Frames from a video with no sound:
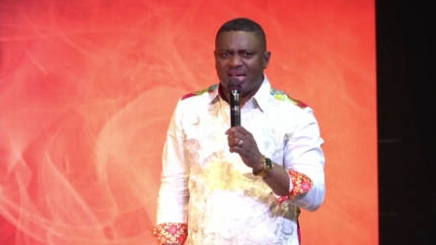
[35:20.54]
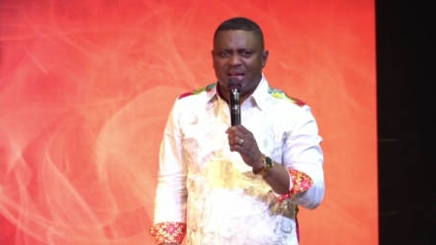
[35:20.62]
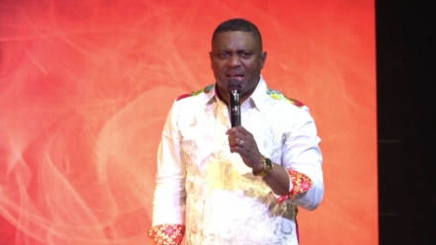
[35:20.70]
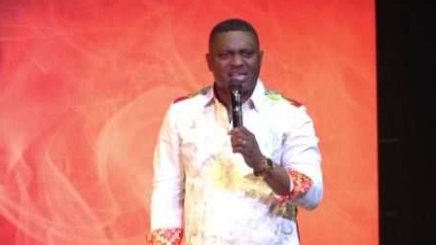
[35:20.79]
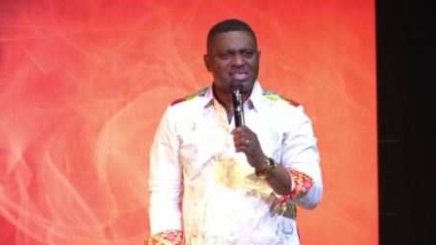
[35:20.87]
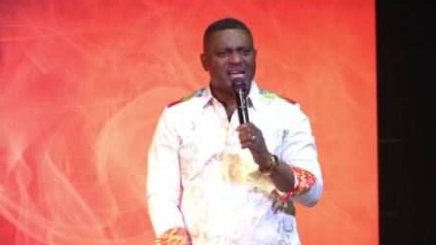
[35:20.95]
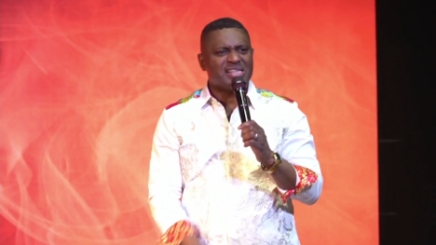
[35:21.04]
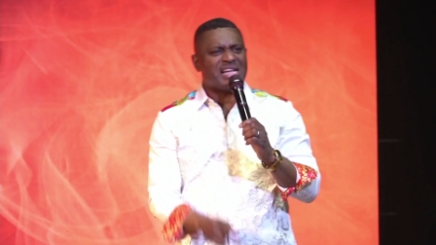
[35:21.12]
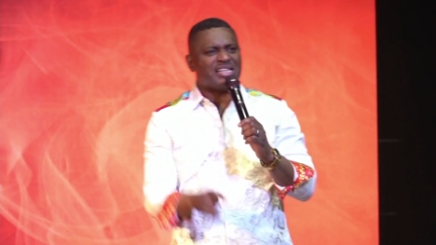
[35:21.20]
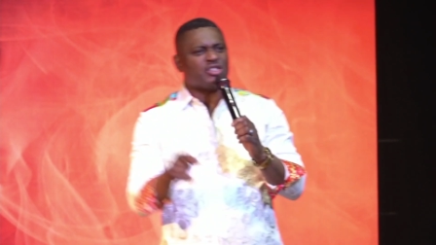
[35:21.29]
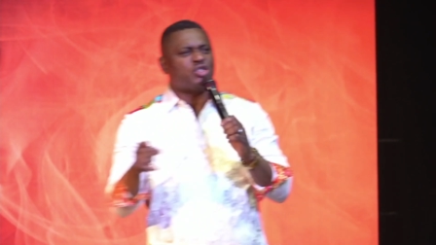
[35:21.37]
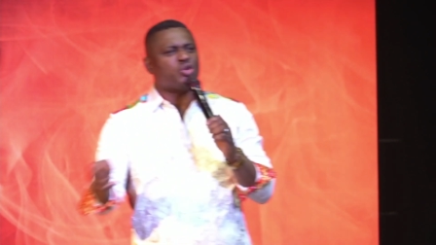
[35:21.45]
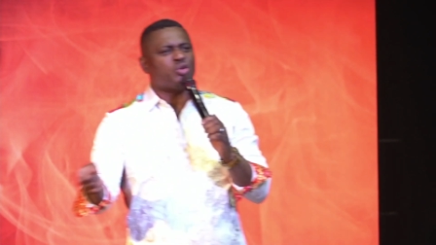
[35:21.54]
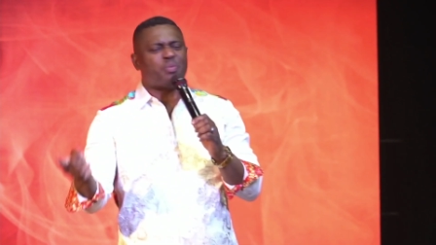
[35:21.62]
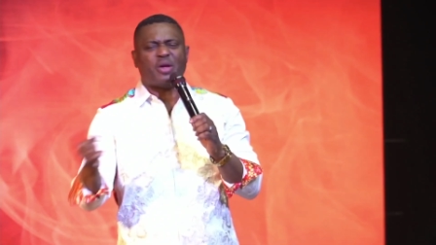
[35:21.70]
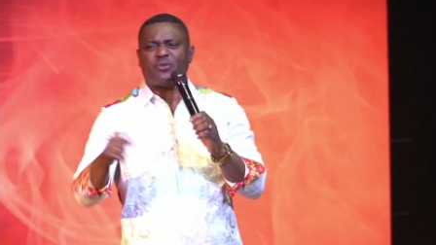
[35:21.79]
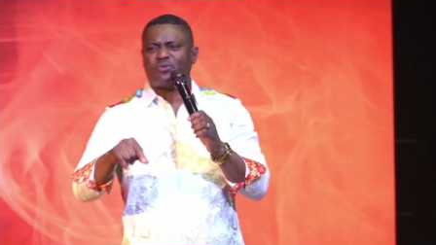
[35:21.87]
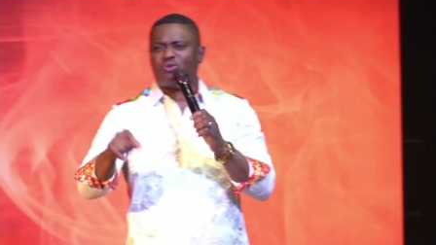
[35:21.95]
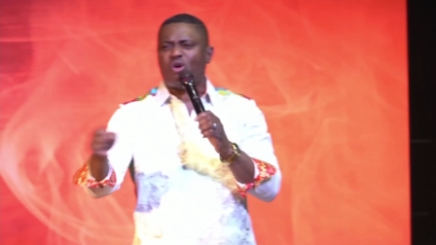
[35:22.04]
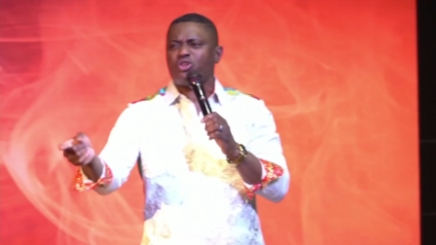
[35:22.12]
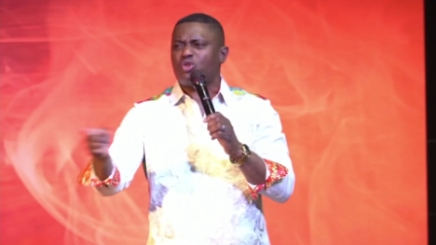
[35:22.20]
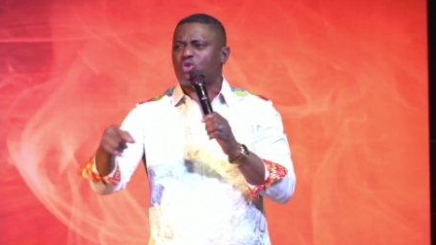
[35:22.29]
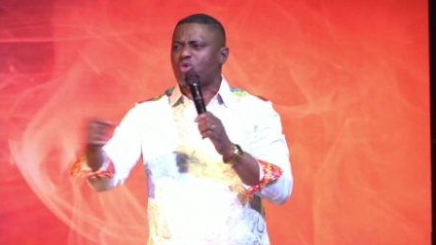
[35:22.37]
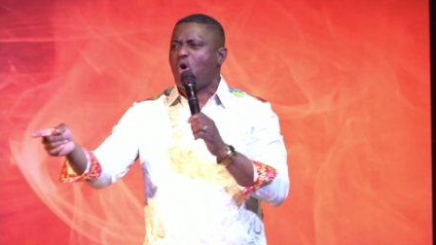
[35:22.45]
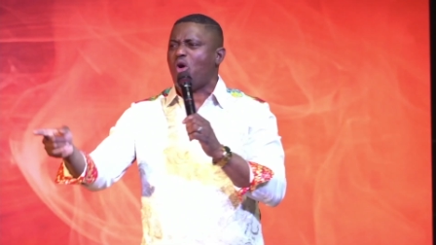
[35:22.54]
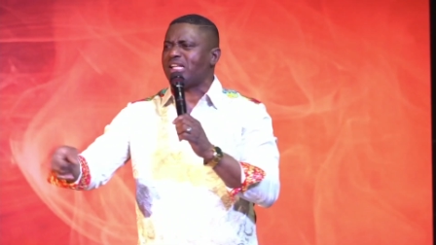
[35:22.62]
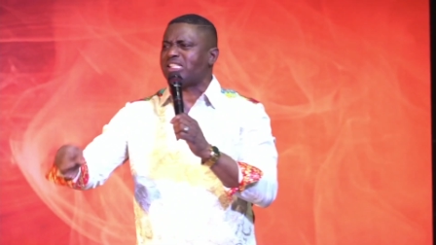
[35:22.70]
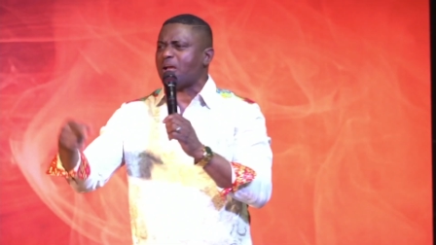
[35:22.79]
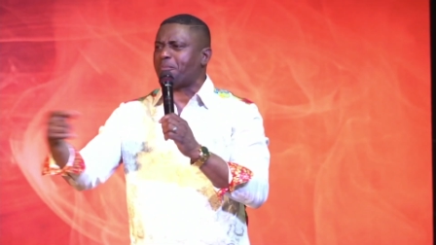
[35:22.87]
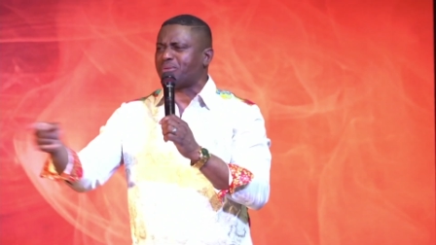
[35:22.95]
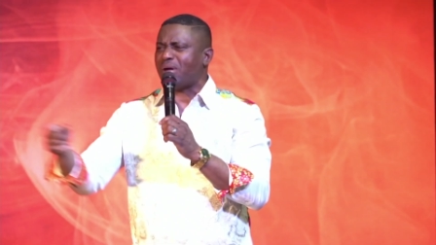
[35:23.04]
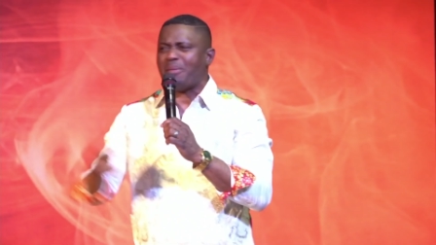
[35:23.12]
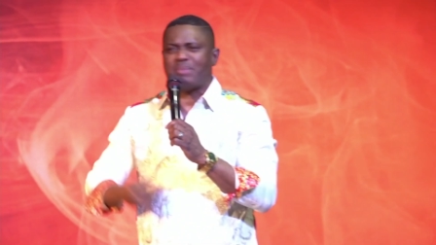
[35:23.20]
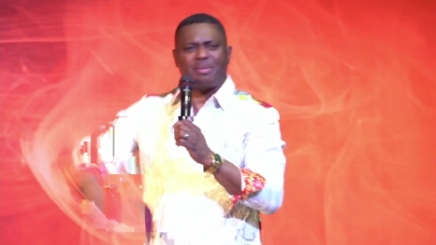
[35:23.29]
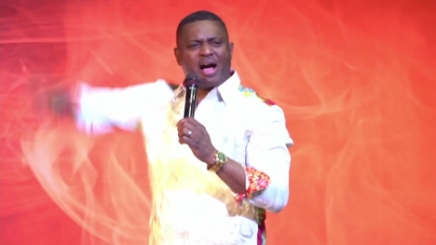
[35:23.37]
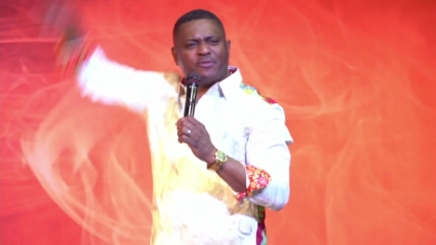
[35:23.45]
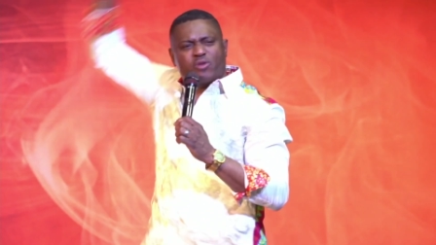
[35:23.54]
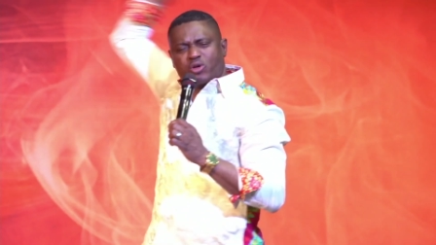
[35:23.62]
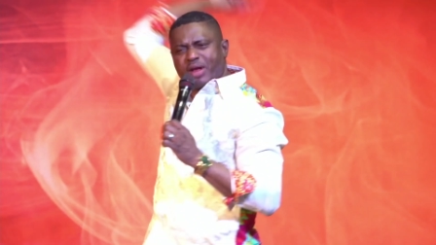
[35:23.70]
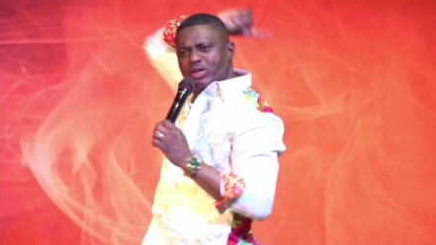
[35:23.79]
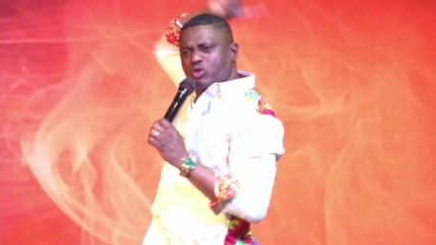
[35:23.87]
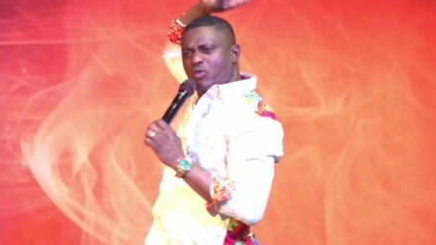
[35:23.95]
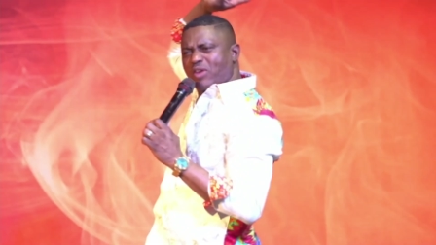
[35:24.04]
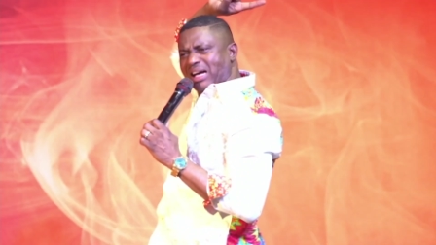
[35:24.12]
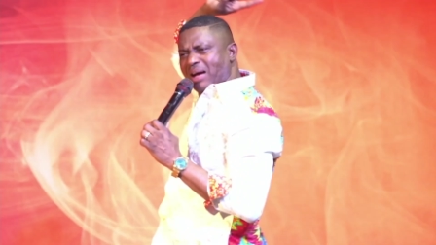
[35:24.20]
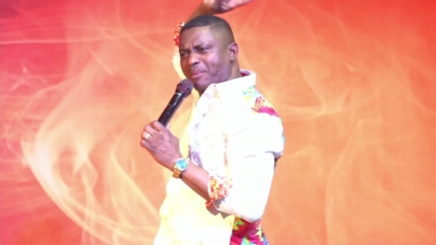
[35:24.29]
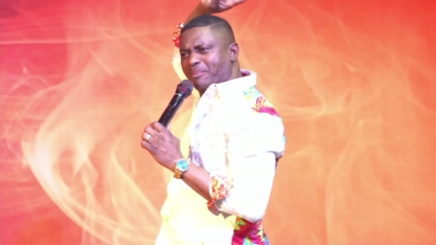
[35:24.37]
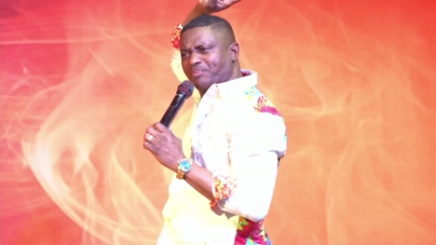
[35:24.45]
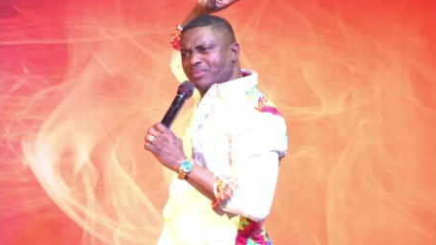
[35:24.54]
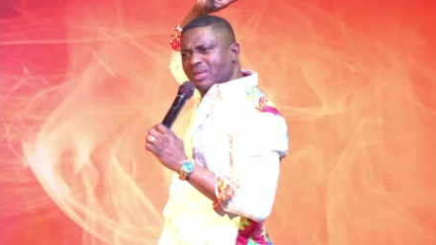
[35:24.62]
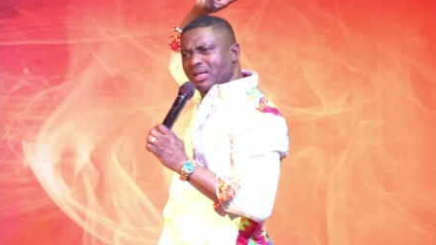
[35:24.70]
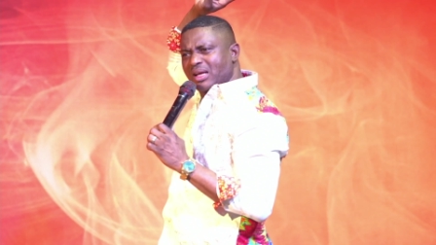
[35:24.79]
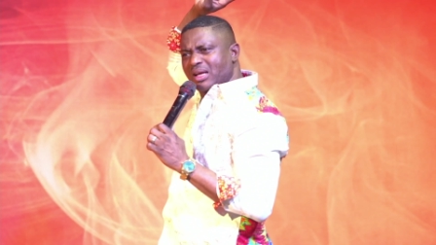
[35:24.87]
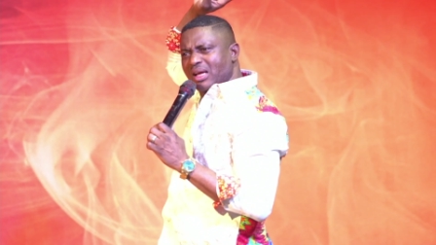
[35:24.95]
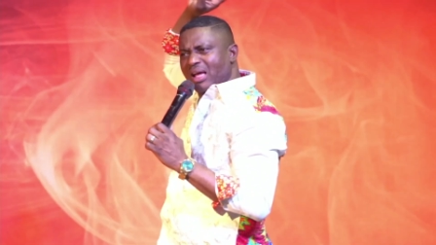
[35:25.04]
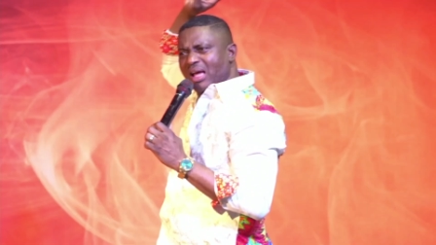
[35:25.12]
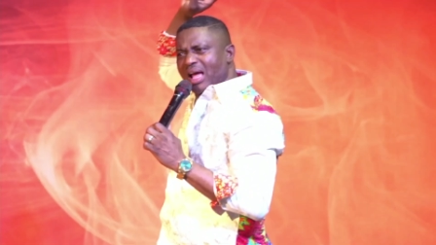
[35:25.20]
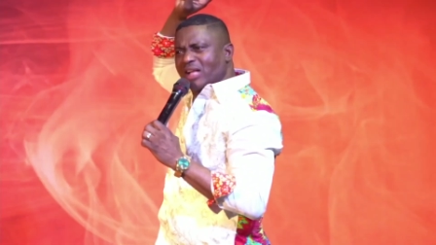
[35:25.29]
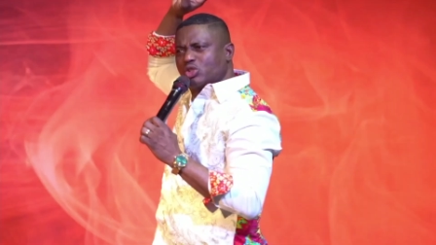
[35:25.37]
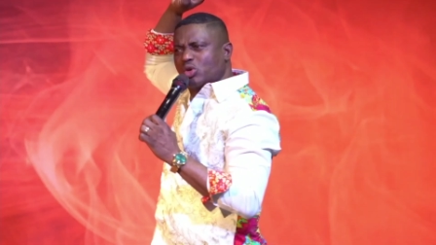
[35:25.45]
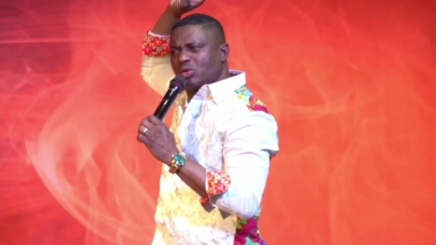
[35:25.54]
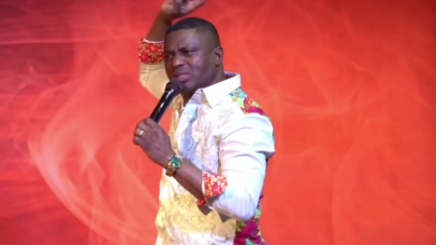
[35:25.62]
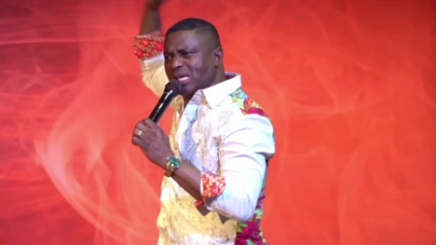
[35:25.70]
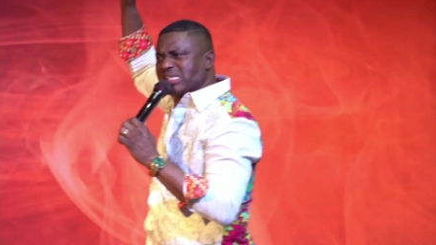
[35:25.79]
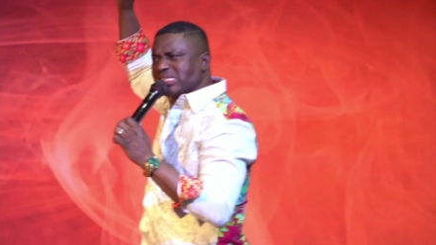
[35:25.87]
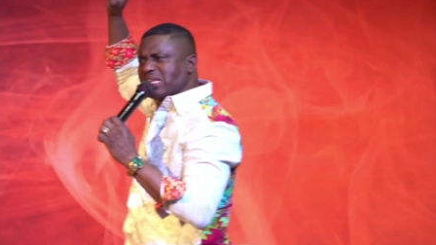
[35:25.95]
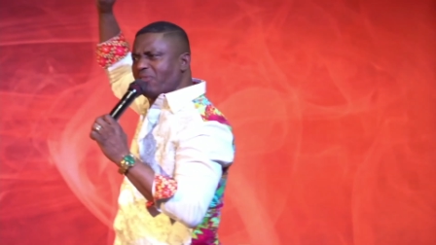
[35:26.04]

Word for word: He said that you before you call it a problem, I've already overcome. And so this is the